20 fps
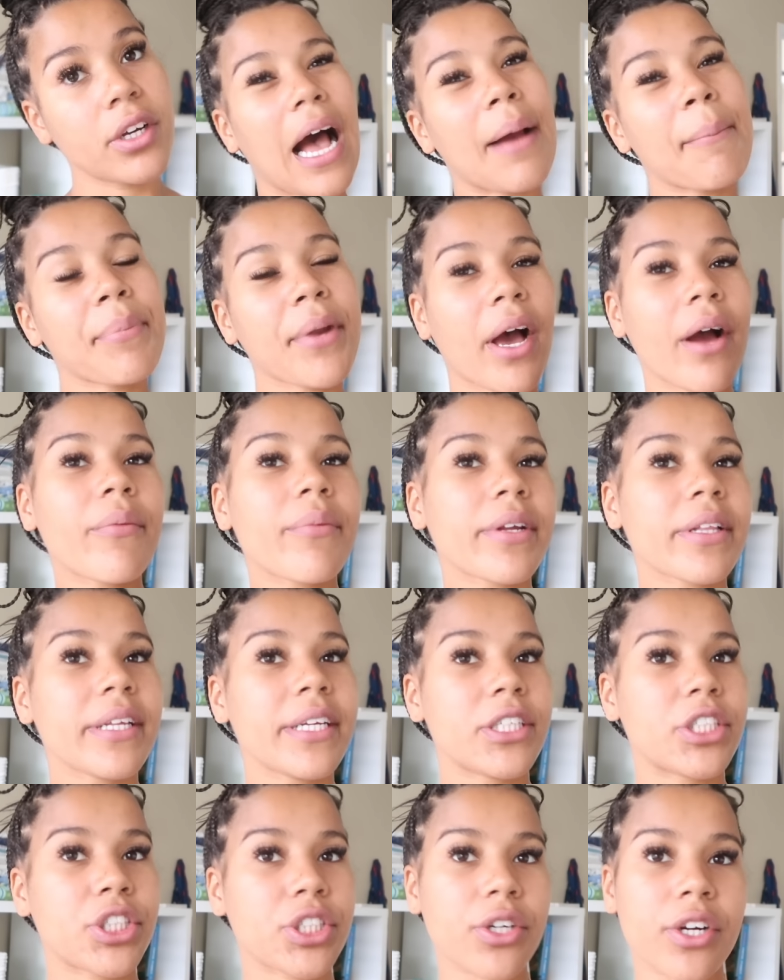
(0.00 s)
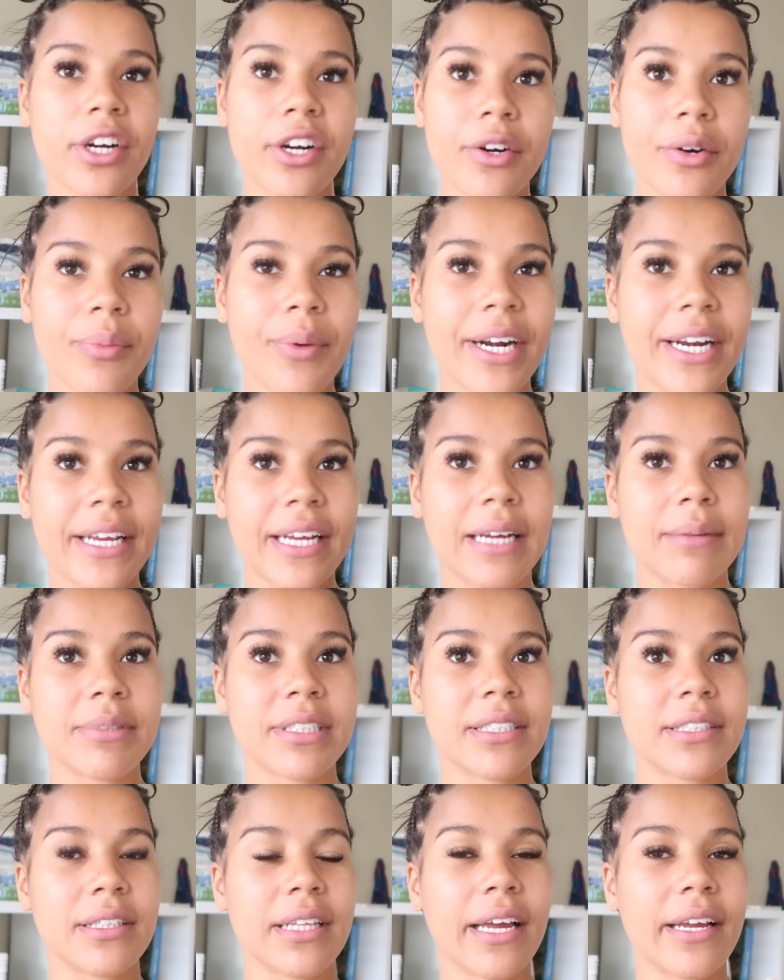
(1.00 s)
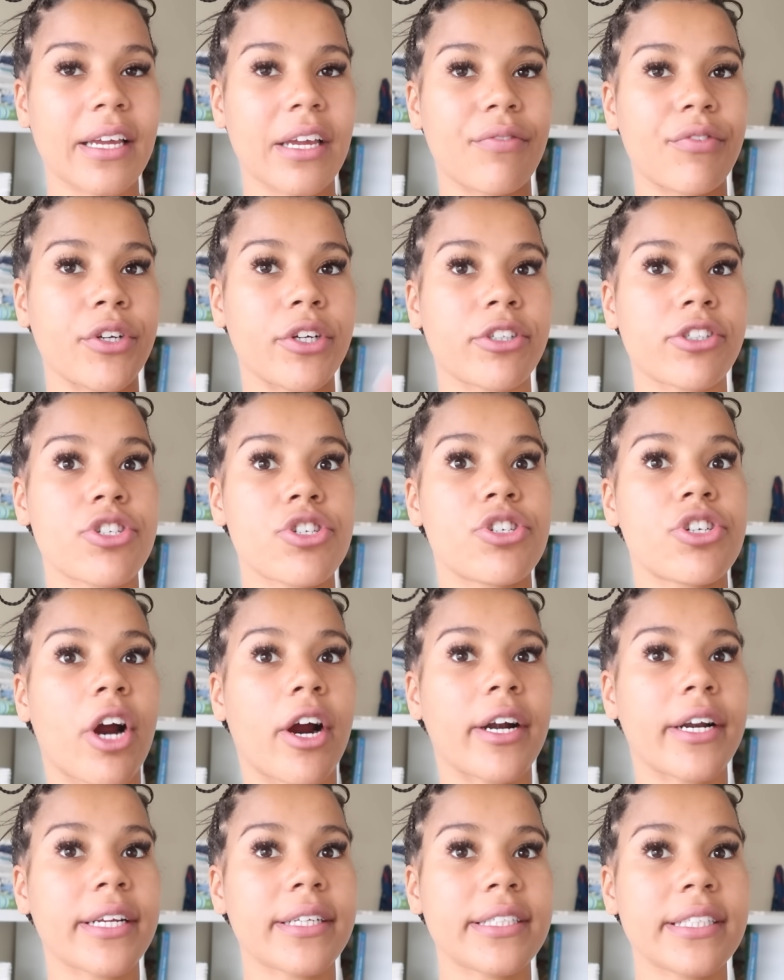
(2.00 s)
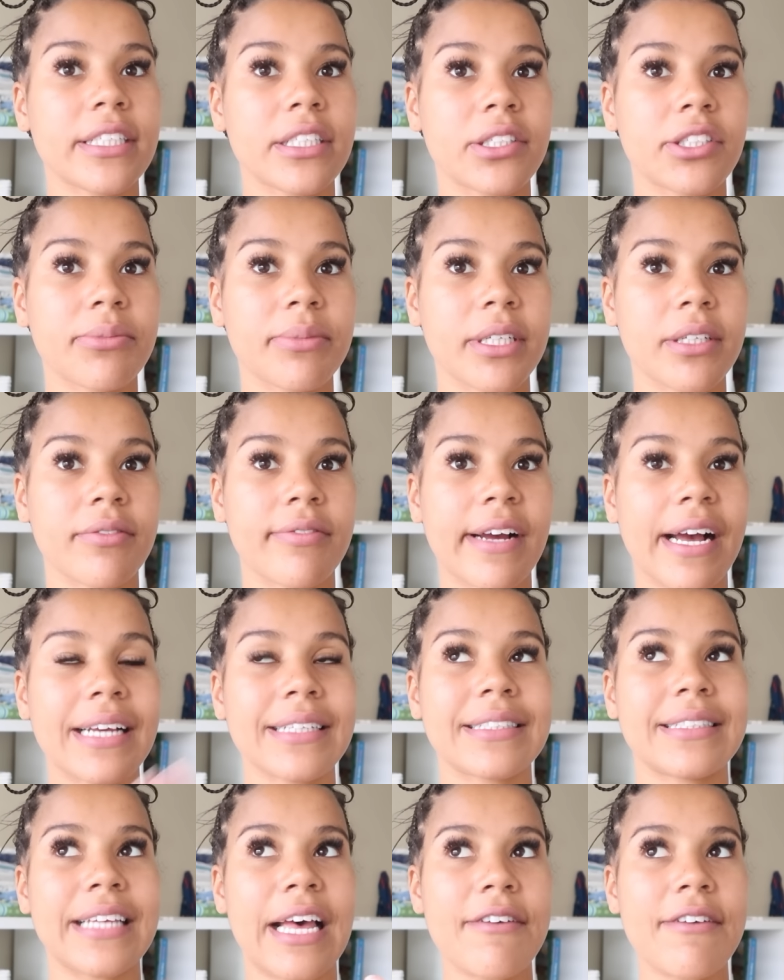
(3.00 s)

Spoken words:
I'm not really sure when it comes to like if you're starting to intermittent fast.